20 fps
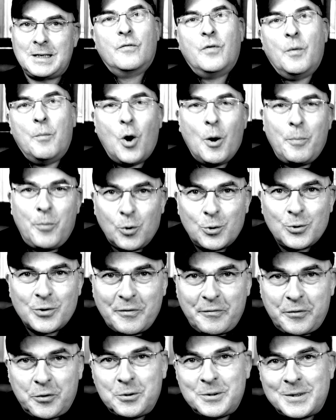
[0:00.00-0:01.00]
For more book
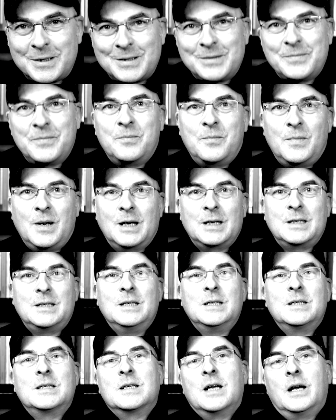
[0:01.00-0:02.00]
reviews like
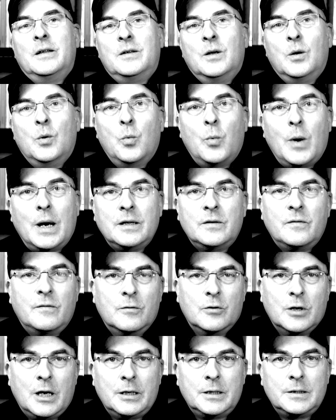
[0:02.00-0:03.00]
this and a wide
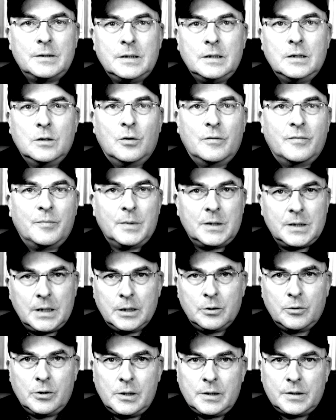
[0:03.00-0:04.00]
variety of
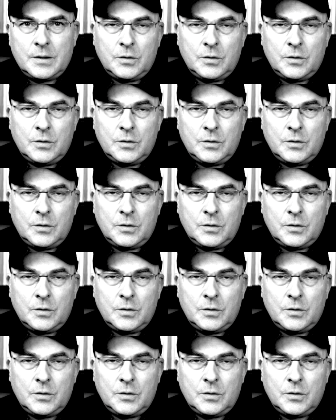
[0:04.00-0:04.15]
material to